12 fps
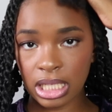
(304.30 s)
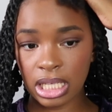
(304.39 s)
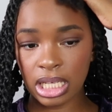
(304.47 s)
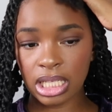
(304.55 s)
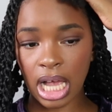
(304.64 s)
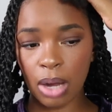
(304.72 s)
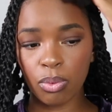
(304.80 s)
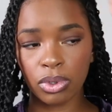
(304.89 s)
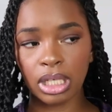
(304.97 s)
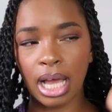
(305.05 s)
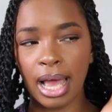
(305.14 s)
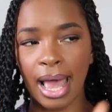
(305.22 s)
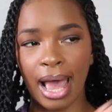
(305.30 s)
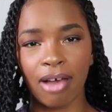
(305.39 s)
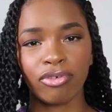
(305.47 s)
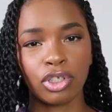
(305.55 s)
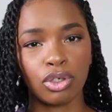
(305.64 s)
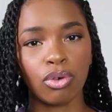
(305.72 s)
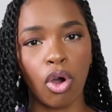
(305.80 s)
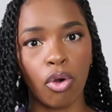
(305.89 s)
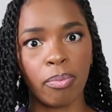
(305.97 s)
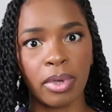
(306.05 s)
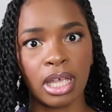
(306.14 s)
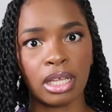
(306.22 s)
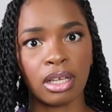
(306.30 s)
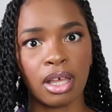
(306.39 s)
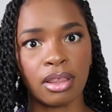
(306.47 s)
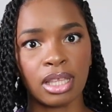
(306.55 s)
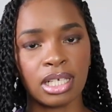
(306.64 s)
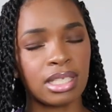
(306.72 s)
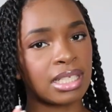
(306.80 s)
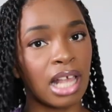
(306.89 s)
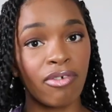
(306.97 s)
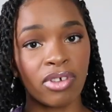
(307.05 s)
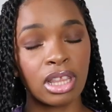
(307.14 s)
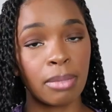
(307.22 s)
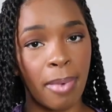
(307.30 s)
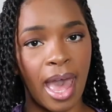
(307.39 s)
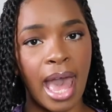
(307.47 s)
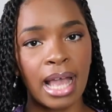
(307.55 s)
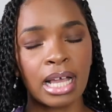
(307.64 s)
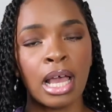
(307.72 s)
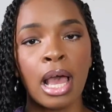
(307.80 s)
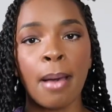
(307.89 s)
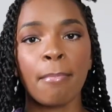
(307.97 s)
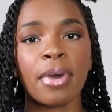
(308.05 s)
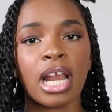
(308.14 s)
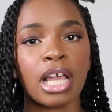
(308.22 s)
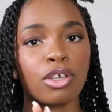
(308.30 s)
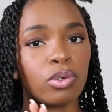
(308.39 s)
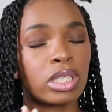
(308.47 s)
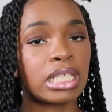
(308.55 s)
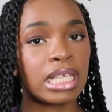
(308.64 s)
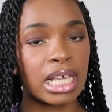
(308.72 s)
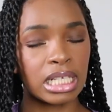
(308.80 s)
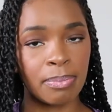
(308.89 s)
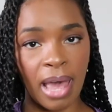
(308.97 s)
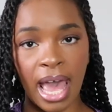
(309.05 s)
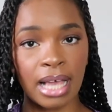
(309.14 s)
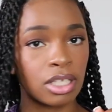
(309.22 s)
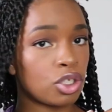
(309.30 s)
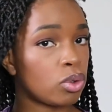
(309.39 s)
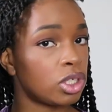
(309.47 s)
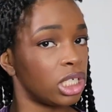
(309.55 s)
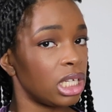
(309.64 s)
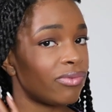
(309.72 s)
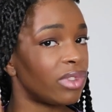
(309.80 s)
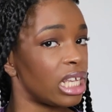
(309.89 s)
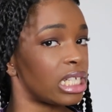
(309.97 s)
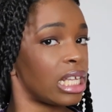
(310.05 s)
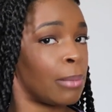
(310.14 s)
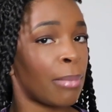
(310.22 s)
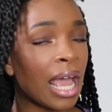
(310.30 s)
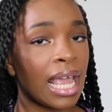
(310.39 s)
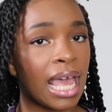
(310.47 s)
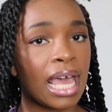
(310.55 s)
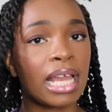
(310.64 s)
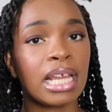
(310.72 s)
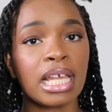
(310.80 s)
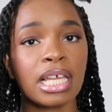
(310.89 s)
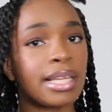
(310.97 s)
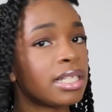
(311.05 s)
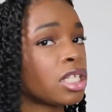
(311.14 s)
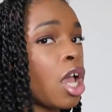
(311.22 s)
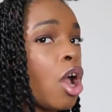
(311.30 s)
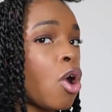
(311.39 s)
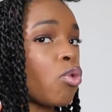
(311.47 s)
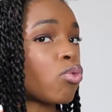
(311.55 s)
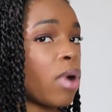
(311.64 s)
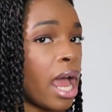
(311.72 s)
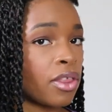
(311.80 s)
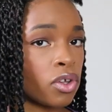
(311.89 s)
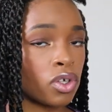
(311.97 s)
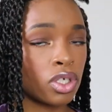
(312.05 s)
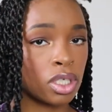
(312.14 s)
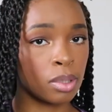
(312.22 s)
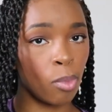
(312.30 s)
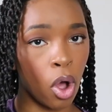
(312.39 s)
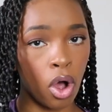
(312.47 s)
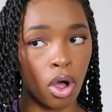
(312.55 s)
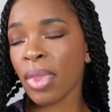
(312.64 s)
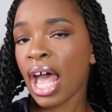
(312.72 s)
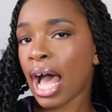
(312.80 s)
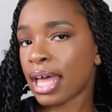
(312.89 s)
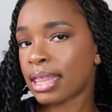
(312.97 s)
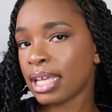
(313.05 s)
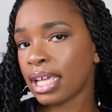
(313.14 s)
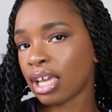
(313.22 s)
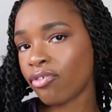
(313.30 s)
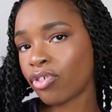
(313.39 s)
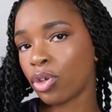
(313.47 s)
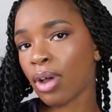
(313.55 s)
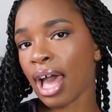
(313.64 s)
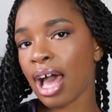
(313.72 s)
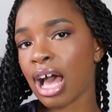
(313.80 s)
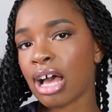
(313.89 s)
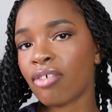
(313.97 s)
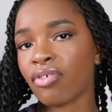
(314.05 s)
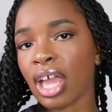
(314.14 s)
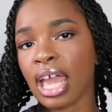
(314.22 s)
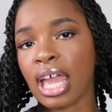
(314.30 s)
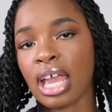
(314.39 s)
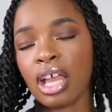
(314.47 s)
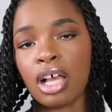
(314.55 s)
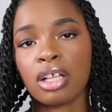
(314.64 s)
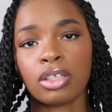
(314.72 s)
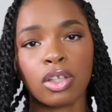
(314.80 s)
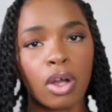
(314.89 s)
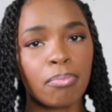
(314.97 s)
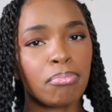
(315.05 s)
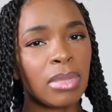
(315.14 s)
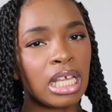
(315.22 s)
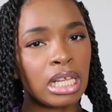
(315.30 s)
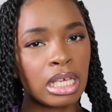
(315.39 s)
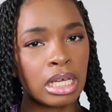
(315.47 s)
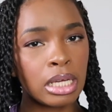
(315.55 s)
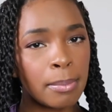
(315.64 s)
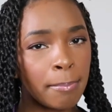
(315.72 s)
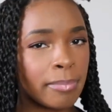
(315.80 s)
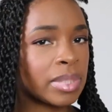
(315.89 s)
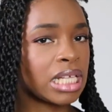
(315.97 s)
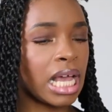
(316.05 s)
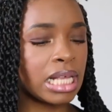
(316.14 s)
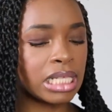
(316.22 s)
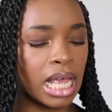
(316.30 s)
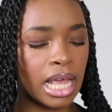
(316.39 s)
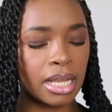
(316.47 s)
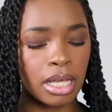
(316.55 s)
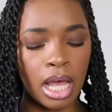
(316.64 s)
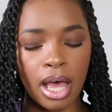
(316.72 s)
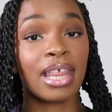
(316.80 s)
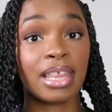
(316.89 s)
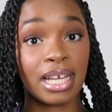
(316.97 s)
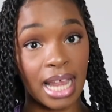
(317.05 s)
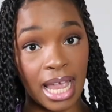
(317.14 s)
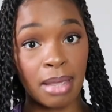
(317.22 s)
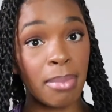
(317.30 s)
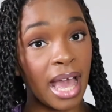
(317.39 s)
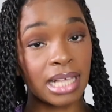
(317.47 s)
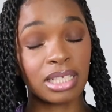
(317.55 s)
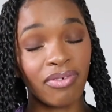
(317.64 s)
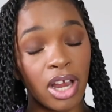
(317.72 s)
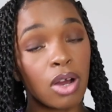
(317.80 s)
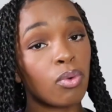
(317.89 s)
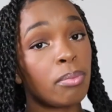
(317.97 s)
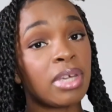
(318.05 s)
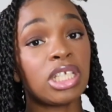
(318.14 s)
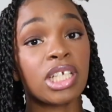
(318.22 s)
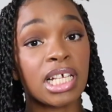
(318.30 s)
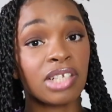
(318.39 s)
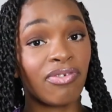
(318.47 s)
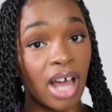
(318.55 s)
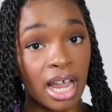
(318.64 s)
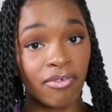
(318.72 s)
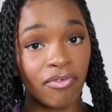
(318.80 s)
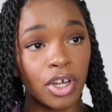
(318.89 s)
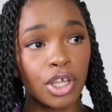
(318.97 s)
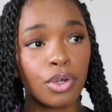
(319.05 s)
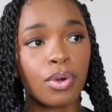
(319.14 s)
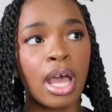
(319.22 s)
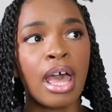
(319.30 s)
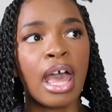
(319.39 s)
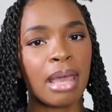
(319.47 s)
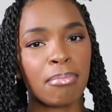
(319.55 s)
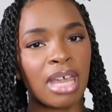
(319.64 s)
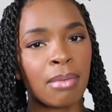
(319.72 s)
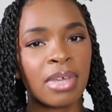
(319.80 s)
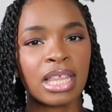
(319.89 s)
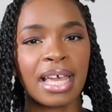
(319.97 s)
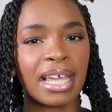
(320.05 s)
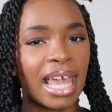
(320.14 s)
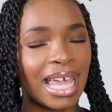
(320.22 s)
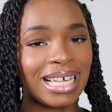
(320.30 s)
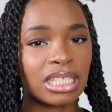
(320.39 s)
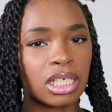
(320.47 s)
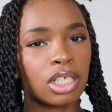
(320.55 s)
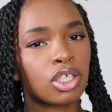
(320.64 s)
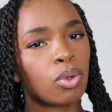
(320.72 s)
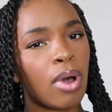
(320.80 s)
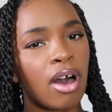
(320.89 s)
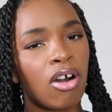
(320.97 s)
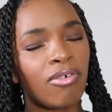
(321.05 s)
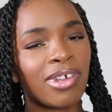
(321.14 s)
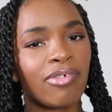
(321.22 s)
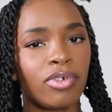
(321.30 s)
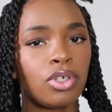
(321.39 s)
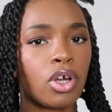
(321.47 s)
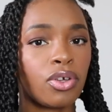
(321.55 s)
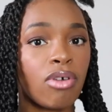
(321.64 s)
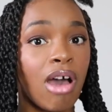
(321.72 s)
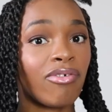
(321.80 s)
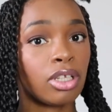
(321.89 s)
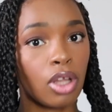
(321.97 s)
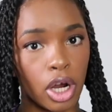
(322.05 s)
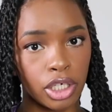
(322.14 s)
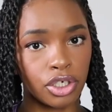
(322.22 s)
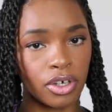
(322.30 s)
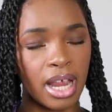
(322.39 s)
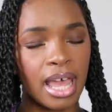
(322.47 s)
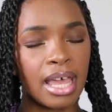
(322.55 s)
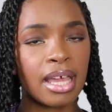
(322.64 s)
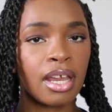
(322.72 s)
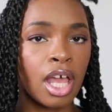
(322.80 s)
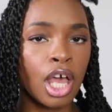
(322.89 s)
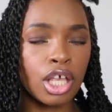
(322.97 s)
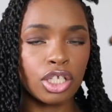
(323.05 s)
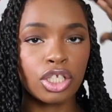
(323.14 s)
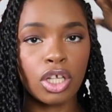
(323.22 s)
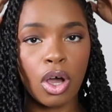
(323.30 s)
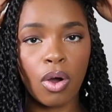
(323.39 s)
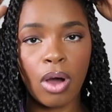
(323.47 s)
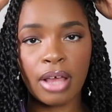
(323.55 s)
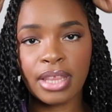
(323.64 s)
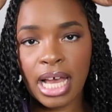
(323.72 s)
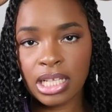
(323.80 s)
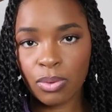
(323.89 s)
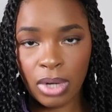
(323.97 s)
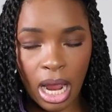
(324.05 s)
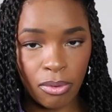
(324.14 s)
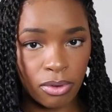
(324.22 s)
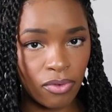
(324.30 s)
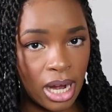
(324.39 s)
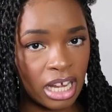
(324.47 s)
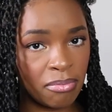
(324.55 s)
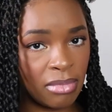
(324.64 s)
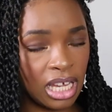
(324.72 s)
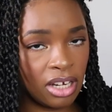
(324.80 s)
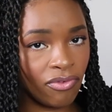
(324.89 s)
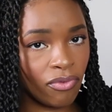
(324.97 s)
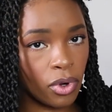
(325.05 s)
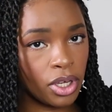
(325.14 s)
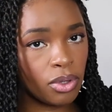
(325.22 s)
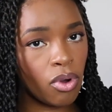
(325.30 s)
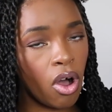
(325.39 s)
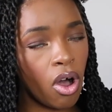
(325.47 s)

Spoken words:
of these I will not have to open the 7th pack, but I used 6 packs to achieve this, and my head is rather small. I think if you have a medium size head, then 8 packs of hair would be just fine for you, and maybe like 8 to 12 if you know you have a larger head. So that's what I would recommend for you